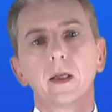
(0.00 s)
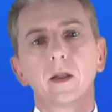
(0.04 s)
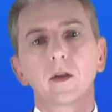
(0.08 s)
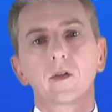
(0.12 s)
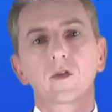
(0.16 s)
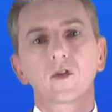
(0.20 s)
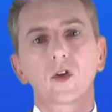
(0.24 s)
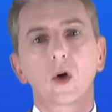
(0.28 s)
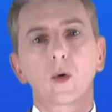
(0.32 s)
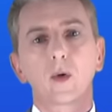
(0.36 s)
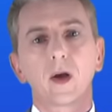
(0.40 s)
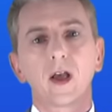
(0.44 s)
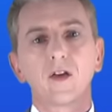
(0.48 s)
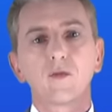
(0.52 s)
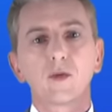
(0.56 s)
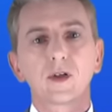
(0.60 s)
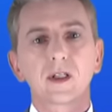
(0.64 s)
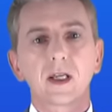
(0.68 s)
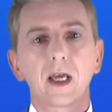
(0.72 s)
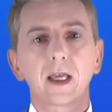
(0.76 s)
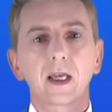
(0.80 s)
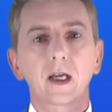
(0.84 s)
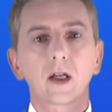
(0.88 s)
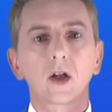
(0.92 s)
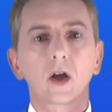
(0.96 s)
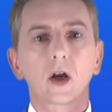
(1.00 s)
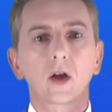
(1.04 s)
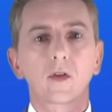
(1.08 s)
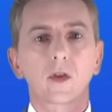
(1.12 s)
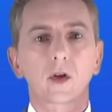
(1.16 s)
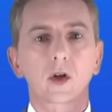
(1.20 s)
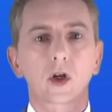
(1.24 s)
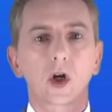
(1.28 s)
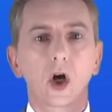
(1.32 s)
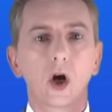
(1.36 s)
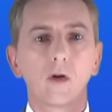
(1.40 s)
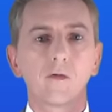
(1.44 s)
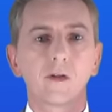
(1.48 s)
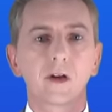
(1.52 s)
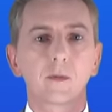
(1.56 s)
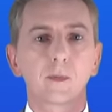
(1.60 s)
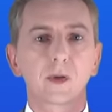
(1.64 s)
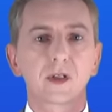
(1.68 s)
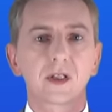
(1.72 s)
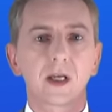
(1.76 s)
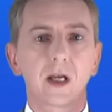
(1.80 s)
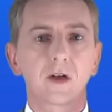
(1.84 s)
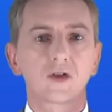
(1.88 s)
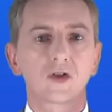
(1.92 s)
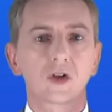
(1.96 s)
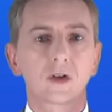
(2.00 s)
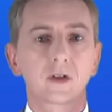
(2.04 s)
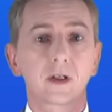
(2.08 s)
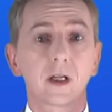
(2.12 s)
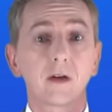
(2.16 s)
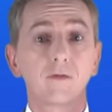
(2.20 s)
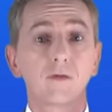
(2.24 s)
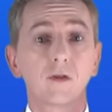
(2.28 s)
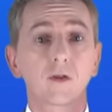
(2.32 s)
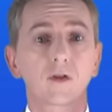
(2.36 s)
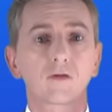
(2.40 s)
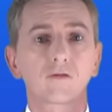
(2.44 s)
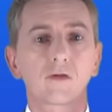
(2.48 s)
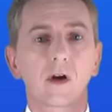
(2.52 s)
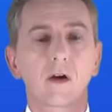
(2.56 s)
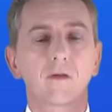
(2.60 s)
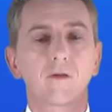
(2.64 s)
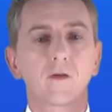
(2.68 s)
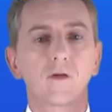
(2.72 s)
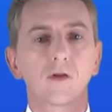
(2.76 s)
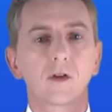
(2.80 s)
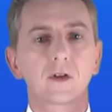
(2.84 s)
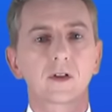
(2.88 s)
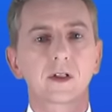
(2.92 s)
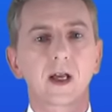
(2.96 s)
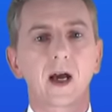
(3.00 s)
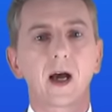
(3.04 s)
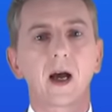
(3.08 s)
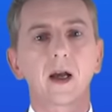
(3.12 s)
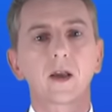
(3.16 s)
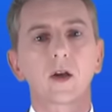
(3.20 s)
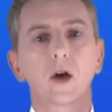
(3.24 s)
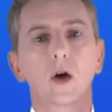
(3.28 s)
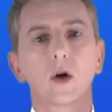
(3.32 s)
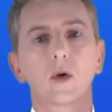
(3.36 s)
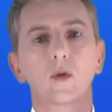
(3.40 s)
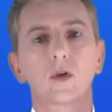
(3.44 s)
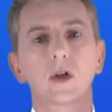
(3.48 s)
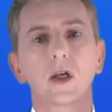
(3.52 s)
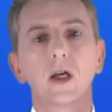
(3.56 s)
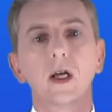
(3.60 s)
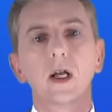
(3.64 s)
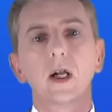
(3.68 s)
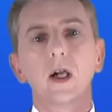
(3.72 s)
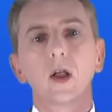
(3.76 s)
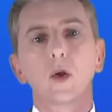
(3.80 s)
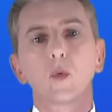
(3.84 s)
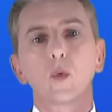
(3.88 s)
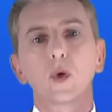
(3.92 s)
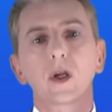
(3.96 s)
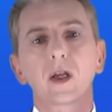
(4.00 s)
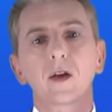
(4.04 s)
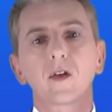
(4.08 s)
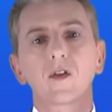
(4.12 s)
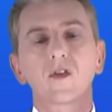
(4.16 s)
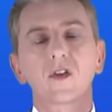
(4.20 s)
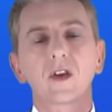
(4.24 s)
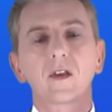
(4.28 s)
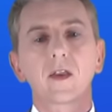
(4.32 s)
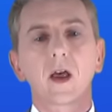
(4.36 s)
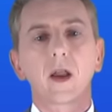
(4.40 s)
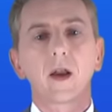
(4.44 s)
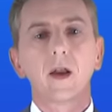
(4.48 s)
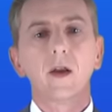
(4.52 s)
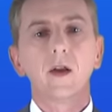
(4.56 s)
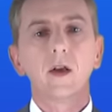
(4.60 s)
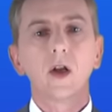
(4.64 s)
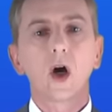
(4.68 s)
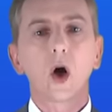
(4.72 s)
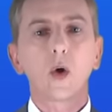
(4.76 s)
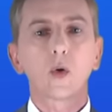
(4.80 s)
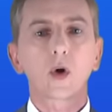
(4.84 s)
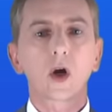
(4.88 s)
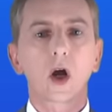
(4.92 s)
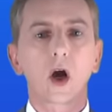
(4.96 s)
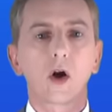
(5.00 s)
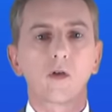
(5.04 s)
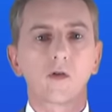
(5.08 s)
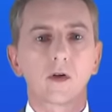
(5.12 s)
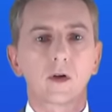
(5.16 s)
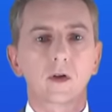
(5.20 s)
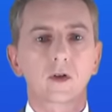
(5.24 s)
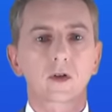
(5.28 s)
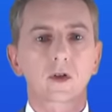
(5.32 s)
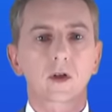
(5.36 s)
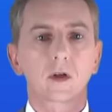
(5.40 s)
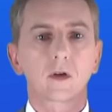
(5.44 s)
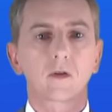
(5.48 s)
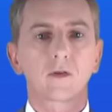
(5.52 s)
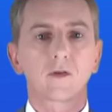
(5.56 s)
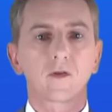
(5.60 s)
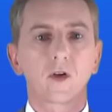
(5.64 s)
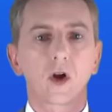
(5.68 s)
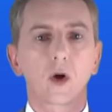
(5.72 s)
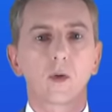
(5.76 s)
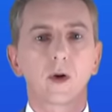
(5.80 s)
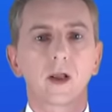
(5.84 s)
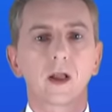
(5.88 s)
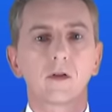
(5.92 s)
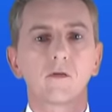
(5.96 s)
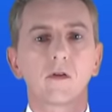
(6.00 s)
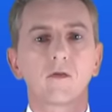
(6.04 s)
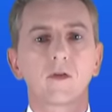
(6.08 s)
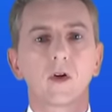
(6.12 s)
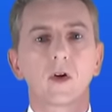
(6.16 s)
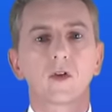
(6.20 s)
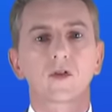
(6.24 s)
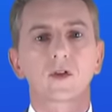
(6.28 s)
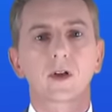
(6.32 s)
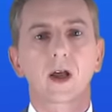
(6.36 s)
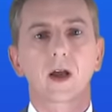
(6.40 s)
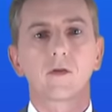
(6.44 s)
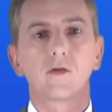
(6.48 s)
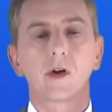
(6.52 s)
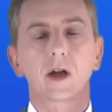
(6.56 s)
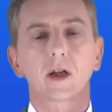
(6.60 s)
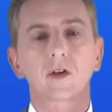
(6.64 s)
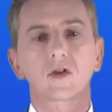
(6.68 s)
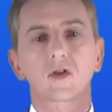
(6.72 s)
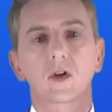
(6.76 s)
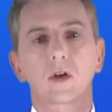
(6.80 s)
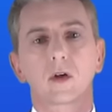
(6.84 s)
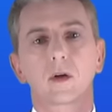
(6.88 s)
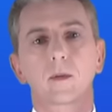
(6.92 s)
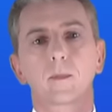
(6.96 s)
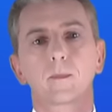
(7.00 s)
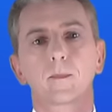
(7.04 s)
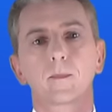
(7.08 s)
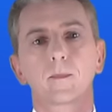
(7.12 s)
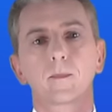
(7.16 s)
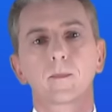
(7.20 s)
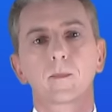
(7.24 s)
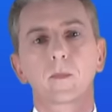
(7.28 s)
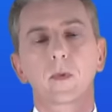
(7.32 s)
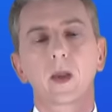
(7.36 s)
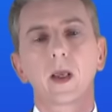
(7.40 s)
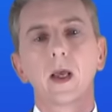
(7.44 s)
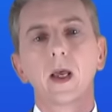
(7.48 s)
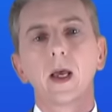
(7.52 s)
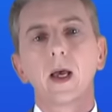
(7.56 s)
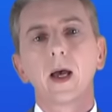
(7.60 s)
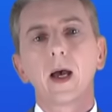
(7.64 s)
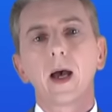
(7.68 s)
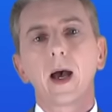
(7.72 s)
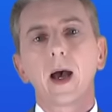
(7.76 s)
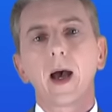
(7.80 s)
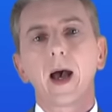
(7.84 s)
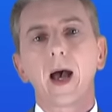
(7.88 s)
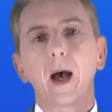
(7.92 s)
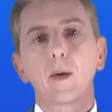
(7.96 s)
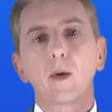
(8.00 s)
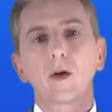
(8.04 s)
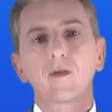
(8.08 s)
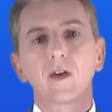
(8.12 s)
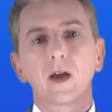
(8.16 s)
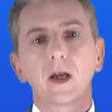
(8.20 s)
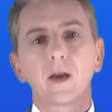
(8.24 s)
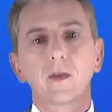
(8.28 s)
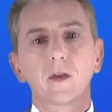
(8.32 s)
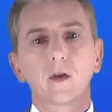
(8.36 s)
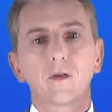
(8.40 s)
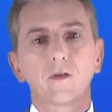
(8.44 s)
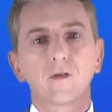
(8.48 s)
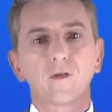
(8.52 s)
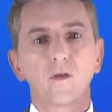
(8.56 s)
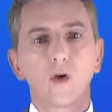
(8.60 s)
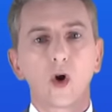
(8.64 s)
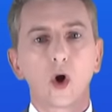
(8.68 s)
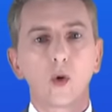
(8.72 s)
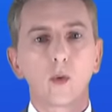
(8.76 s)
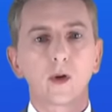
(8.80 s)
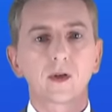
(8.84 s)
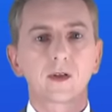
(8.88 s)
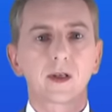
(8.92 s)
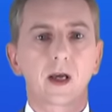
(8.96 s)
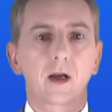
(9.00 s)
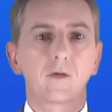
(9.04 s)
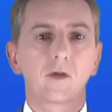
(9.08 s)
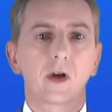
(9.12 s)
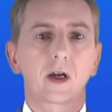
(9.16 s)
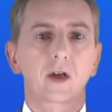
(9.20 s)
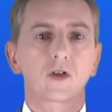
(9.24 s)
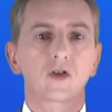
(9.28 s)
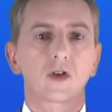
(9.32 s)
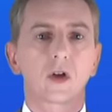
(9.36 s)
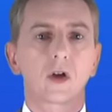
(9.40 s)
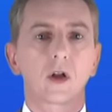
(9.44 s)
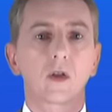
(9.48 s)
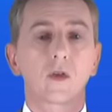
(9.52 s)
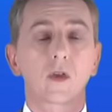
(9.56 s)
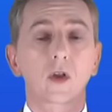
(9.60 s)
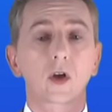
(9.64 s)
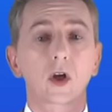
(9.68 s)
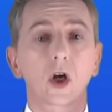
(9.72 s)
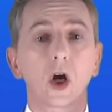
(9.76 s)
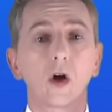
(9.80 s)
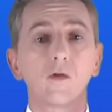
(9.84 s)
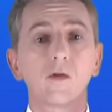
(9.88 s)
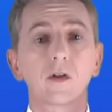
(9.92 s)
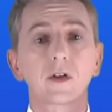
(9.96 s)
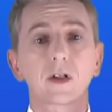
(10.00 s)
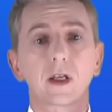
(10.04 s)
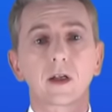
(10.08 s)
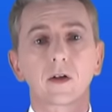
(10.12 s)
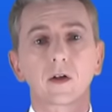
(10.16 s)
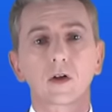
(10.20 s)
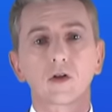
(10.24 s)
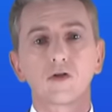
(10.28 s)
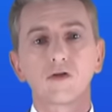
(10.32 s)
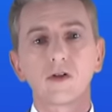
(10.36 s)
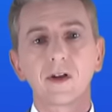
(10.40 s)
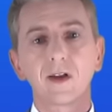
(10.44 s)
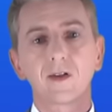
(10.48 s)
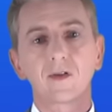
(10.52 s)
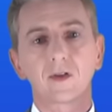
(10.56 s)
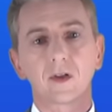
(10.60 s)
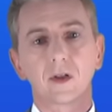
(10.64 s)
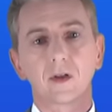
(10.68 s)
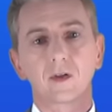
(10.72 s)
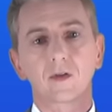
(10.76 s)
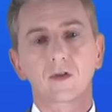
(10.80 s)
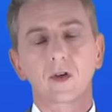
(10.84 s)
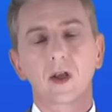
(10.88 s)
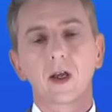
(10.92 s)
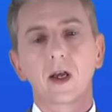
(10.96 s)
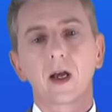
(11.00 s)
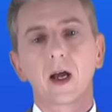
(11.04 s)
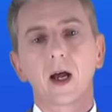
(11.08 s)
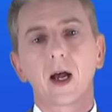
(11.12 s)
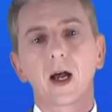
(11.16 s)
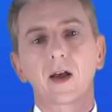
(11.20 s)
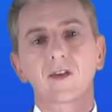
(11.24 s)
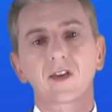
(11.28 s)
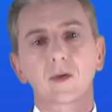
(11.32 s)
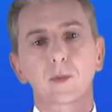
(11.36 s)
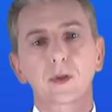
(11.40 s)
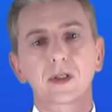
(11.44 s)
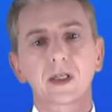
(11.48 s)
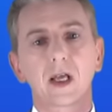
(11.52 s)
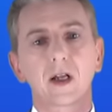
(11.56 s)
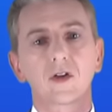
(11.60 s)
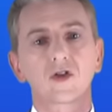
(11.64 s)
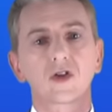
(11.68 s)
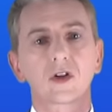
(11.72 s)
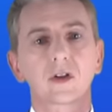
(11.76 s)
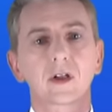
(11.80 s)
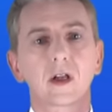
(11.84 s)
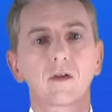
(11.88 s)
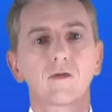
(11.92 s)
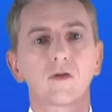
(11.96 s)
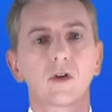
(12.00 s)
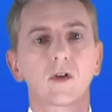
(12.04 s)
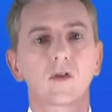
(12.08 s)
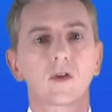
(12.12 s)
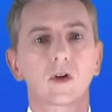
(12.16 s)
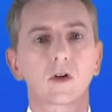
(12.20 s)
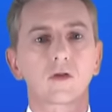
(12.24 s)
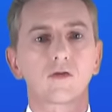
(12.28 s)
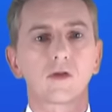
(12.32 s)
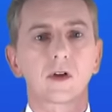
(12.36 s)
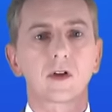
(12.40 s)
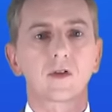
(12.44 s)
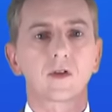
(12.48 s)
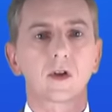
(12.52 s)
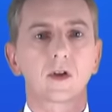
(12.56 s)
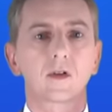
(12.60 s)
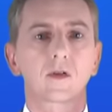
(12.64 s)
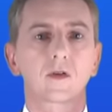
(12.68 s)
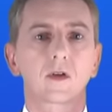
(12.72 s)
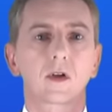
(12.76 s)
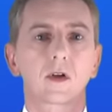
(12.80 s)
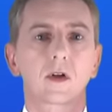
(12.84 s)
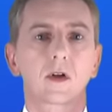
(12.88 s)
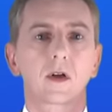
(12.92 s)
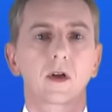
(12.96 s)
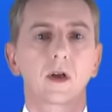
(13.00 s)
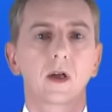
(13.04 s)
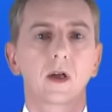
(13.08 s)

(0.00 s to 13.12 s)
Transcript: So if we take a look at the current potential difference graph for a diode, we can see that no current can flow in the reverse direction. However, in the forward direction, the current increases as the potential difference increases.